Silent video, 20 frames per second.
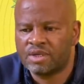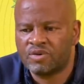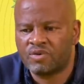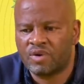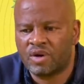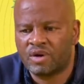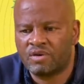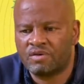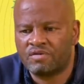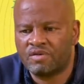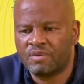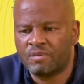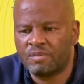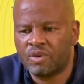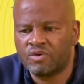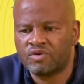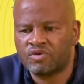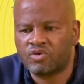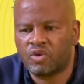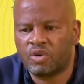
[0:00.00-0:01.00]
He's one of the
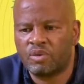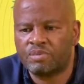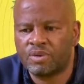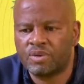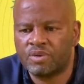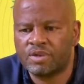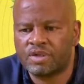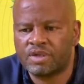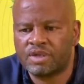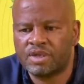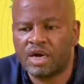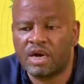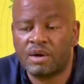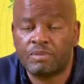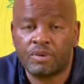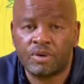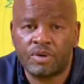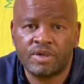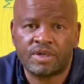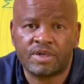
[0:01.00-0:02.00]
most composed
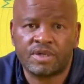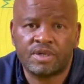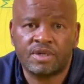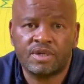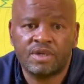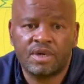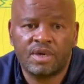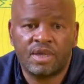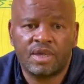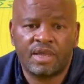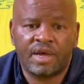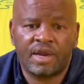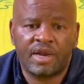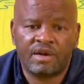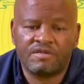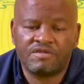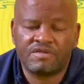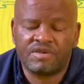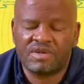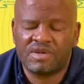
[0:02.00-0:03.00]
young boys that
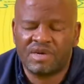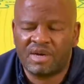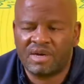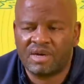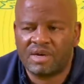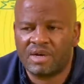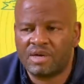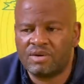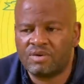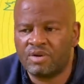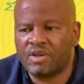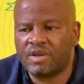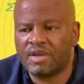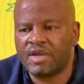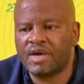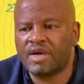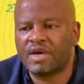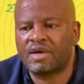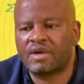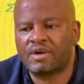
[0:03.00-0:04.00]
I've seen. I don't
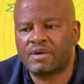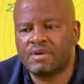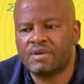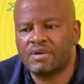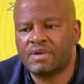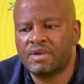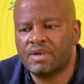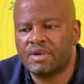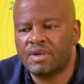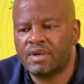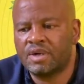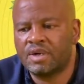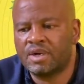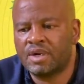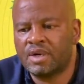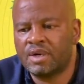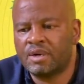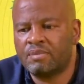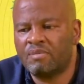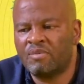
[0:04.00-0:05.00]
think
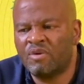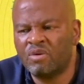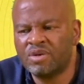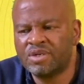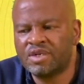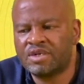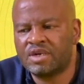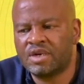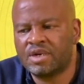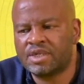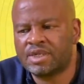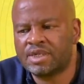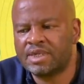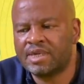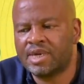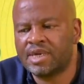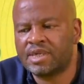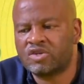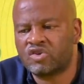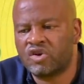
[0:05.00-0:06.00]
most
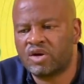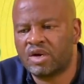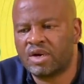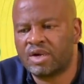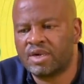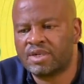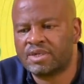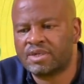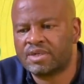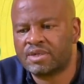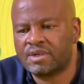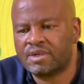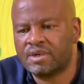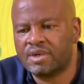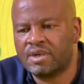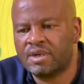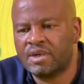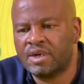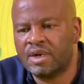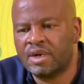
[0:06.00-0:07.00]
senior strikers
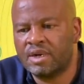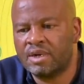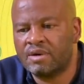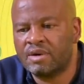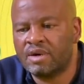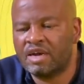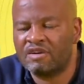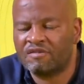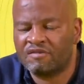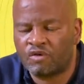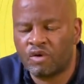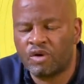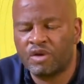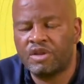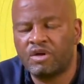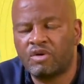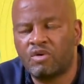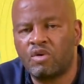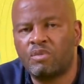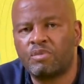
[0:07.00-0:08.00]
have
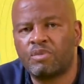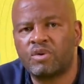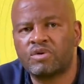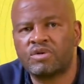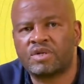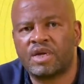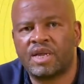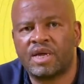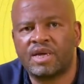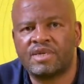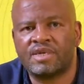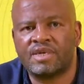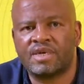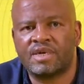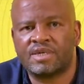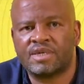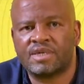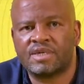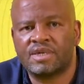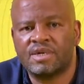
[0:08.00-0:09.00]
got the composure that he
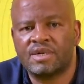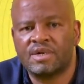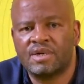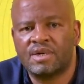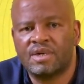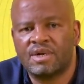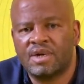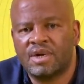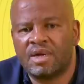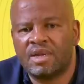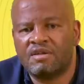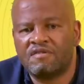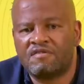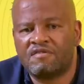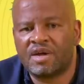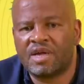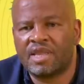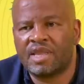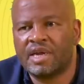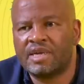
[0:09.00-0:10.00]
has. And the
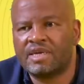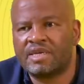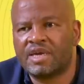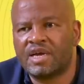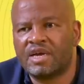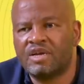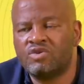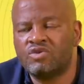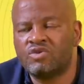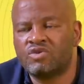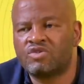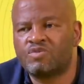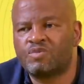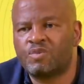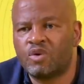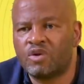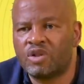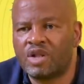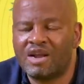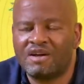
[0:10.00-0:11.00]
fact that he can use
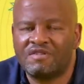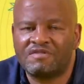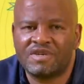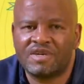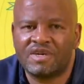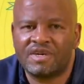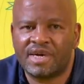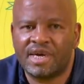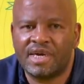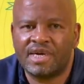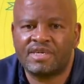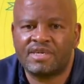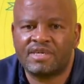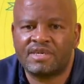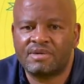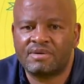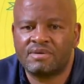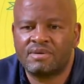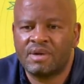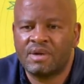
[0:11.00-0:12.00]
both left and
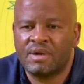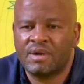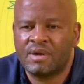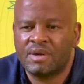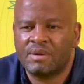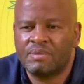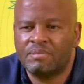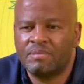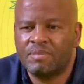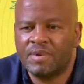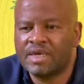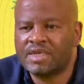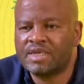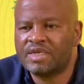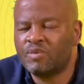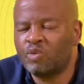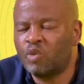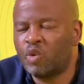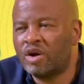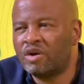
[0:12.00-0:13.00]
right
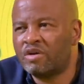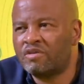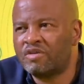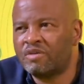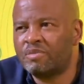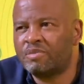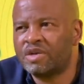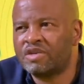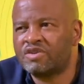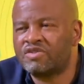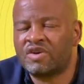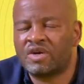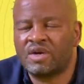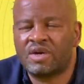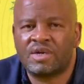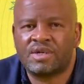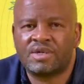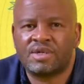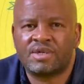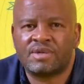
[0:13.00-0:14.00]
makes him one of the best
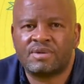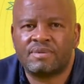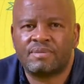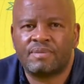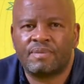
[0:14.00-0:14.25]
strikers.